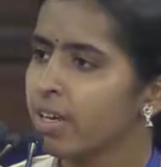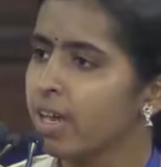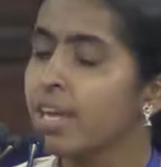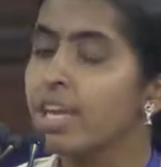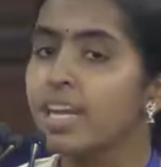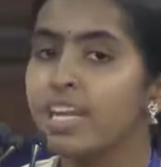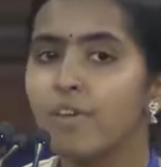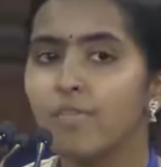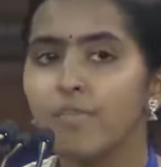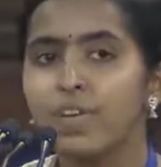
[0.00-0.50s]
an
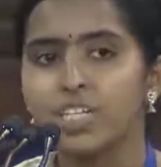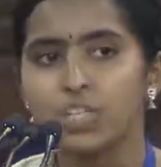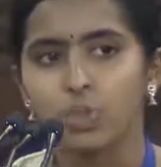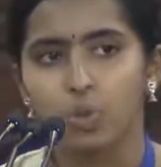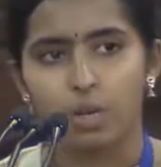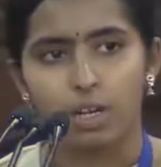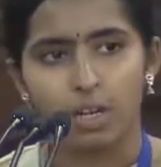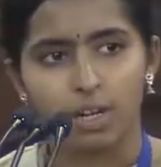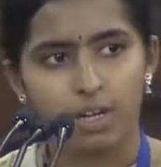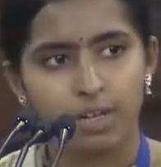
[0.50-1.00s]

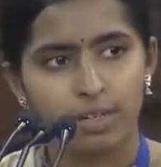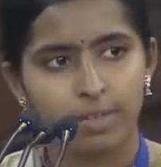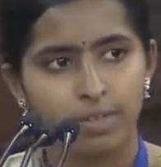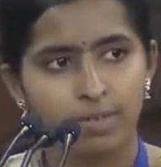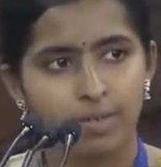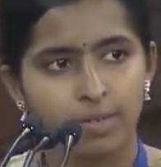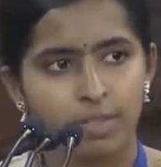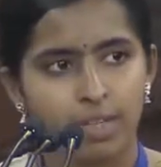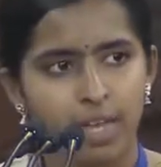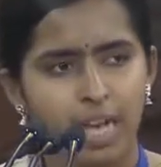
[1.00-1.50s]
individual,
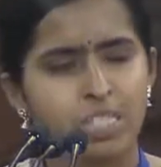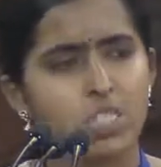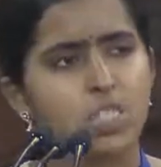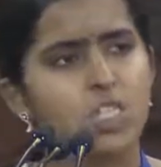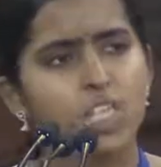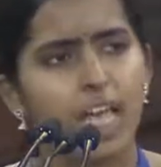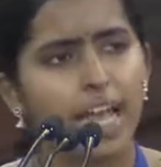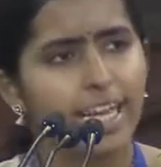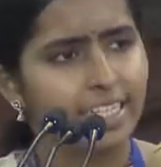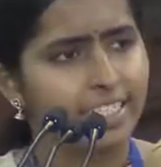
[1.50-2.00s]
a
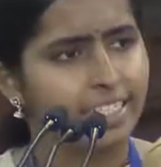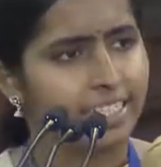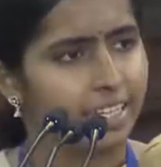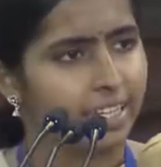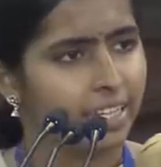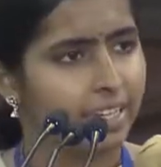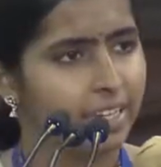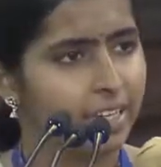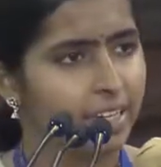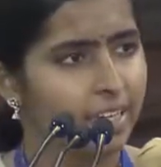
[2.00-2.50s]
society,
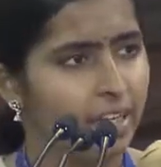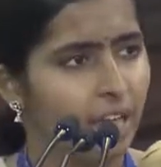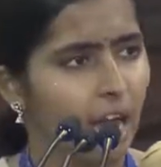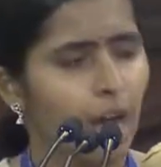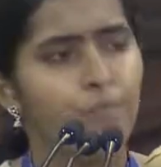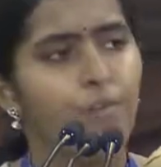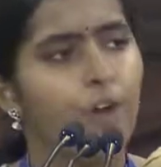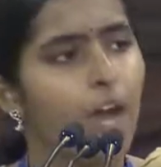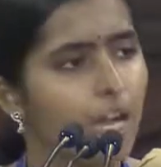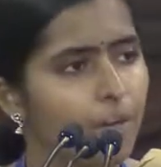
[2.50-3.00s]

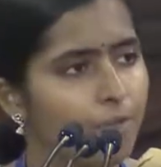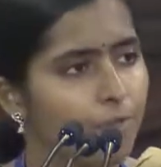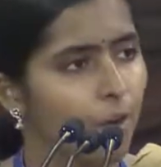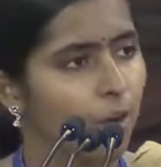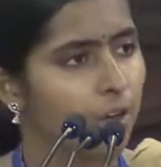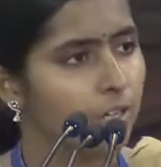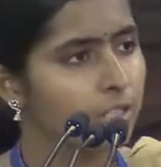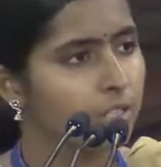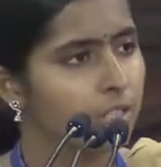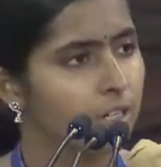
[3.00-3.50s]
a
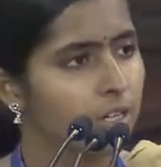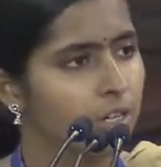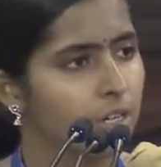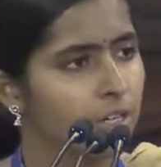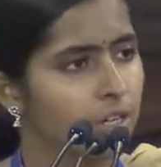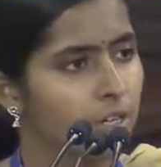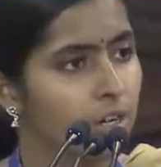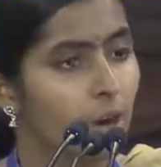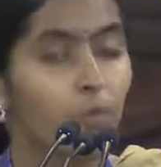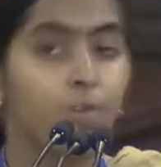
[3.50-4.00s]
workforce,
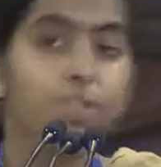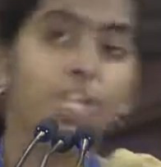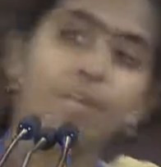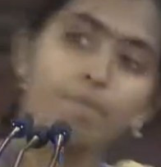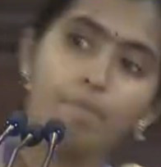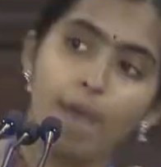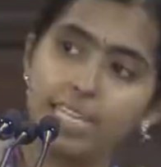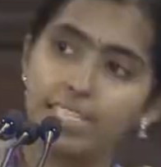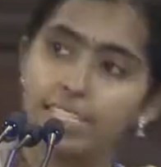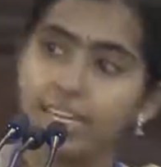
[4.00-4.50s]
or for that
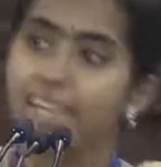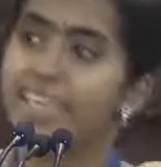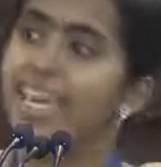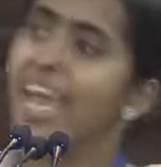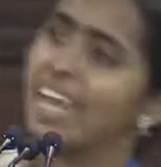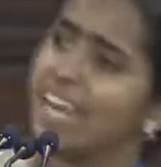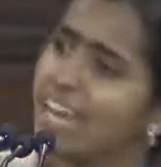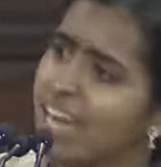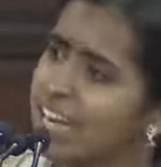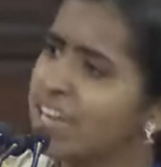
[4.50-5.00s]
matter,
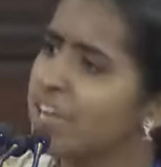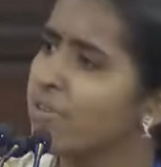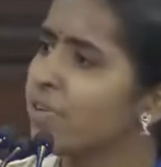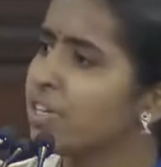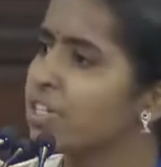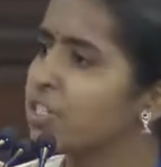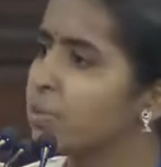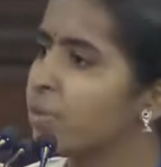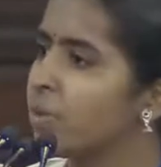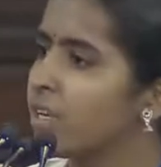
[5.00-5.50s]
again an
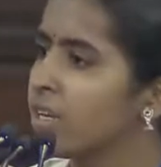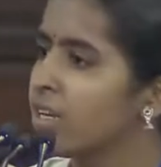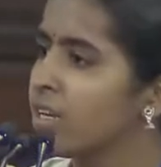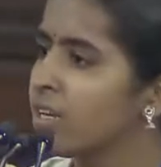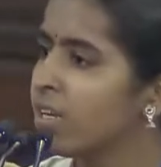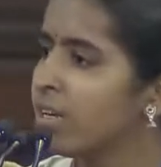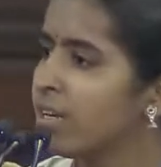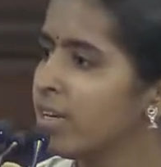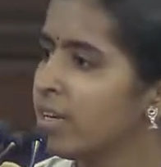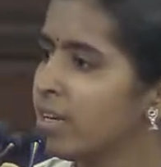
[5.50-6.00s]
individual,
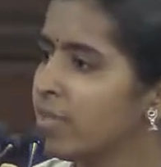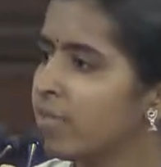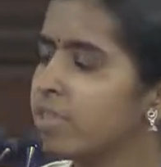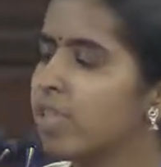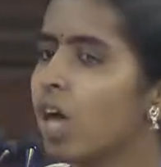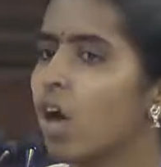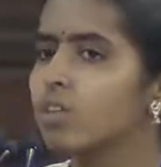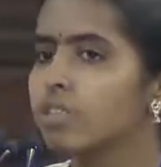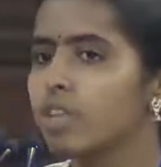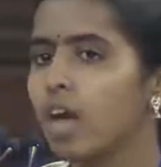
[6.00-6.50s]

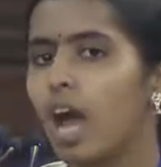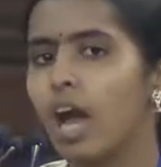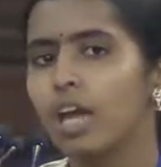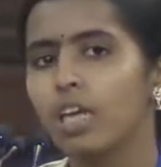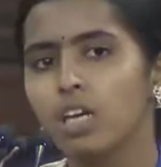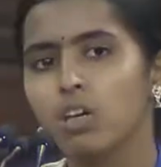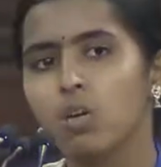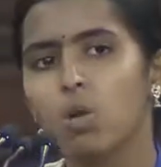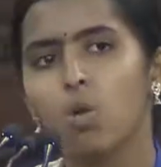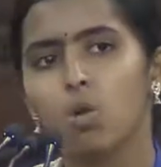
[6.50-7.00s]
without a
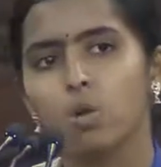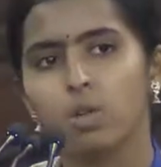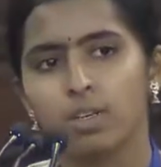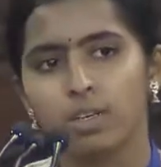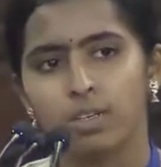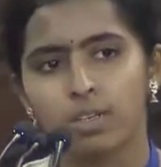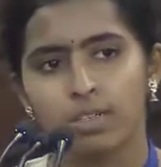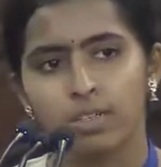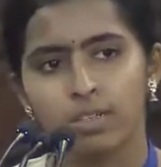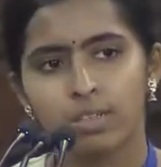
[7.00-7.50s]
higher goal,
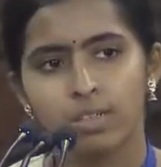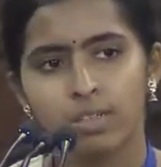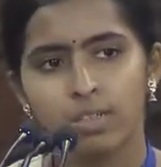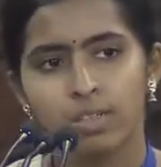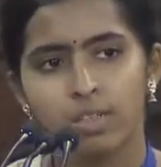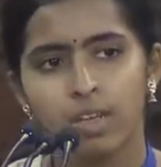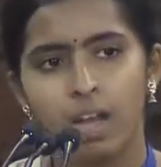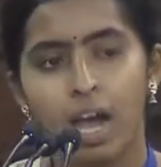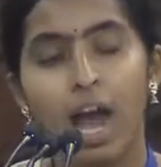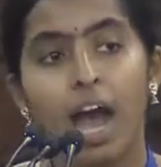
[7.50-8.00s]

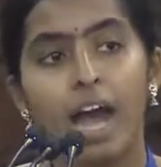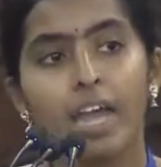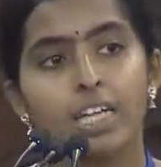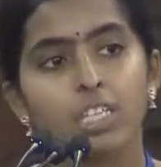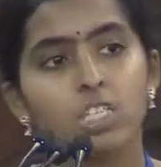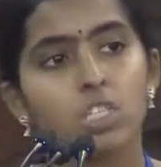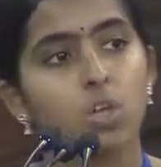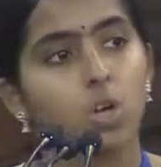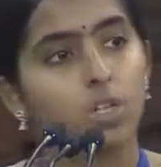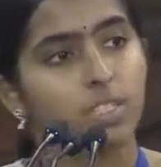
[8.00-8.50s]
a higher
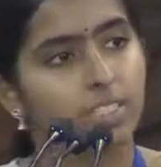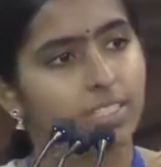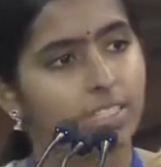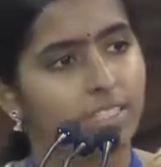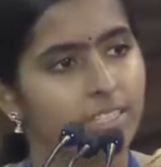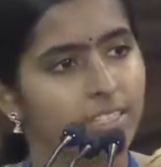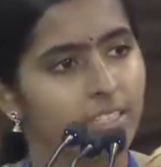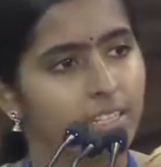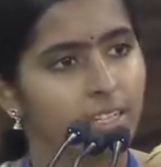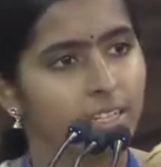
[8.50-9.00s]

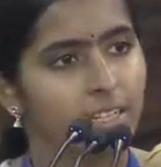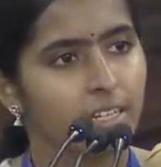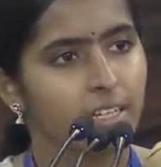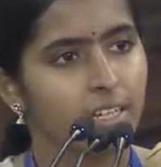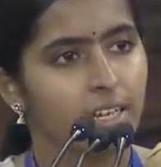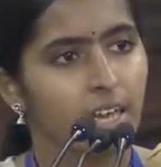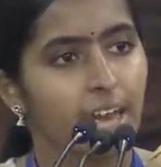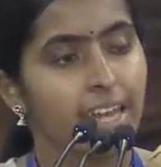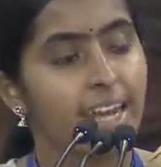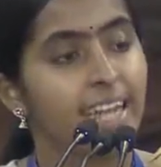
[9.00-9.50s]
choice,
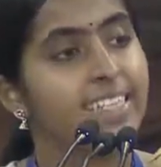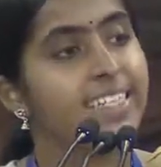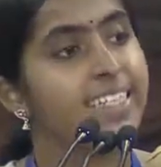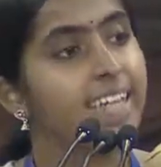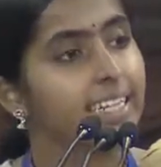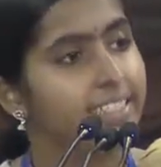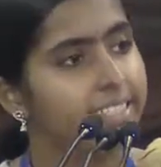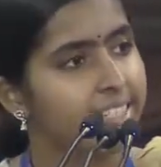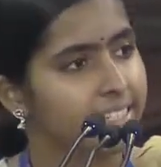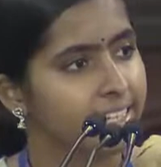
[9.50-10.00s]
an
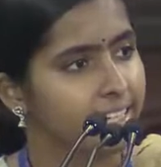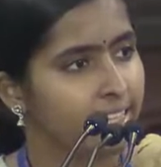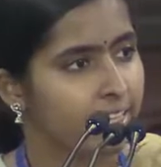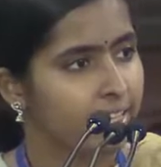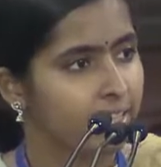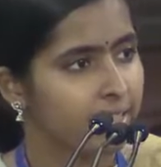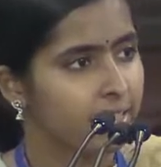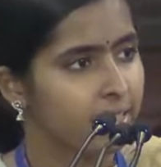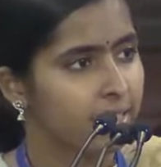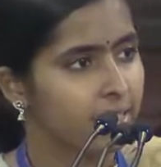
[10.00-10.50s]
identity,
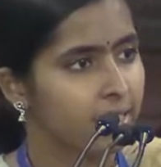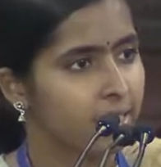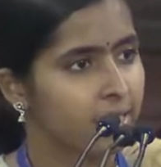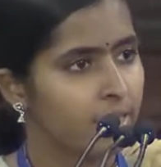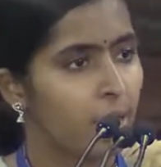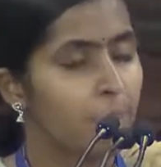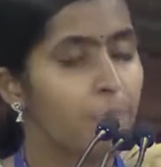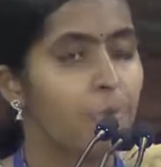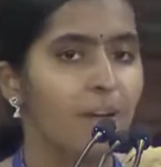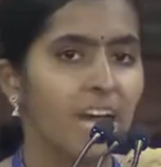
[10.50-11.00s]

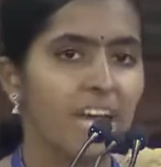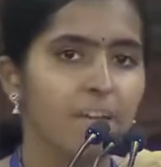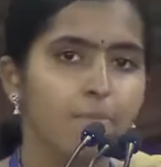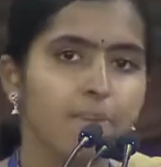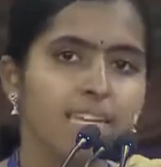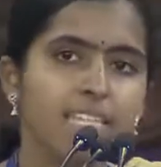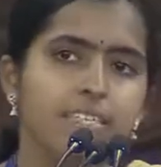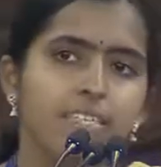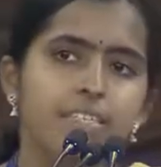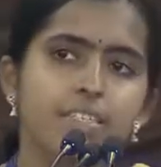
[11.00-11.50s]
a prime
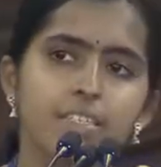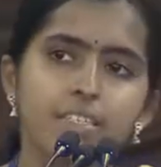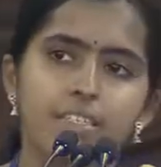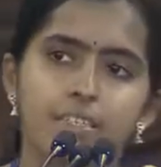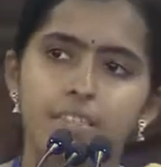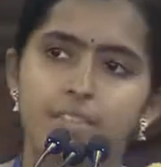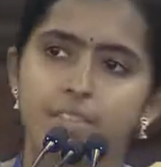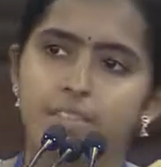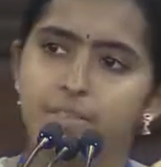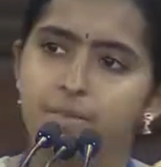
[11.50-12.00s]

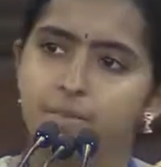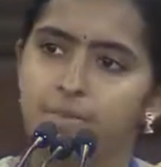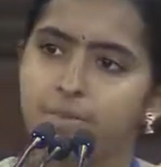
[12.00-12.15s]
existence?